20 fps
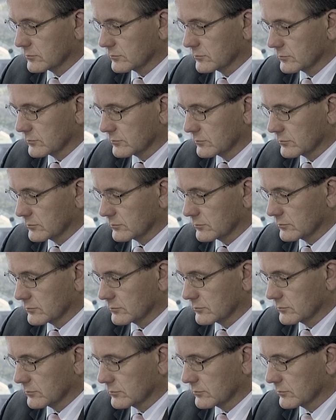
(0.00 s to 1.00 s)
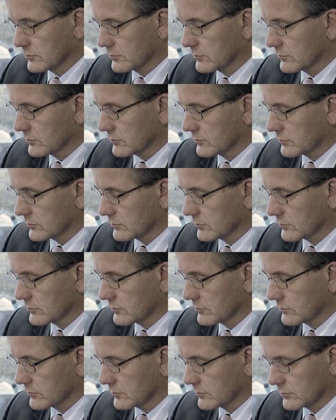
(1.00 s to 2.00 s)
I found crossing over into
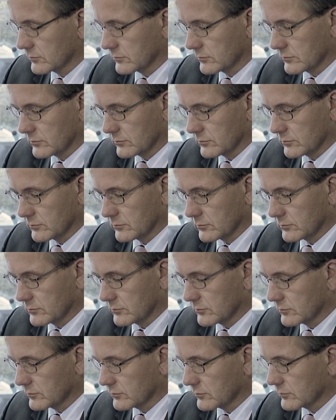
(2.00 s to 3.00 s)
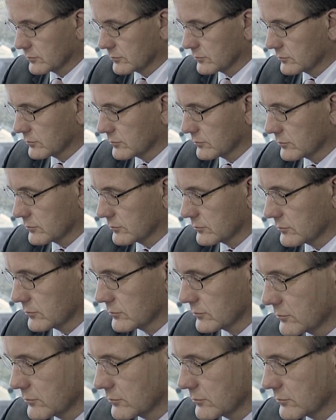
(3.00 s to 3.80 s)
this second half and meeting all these other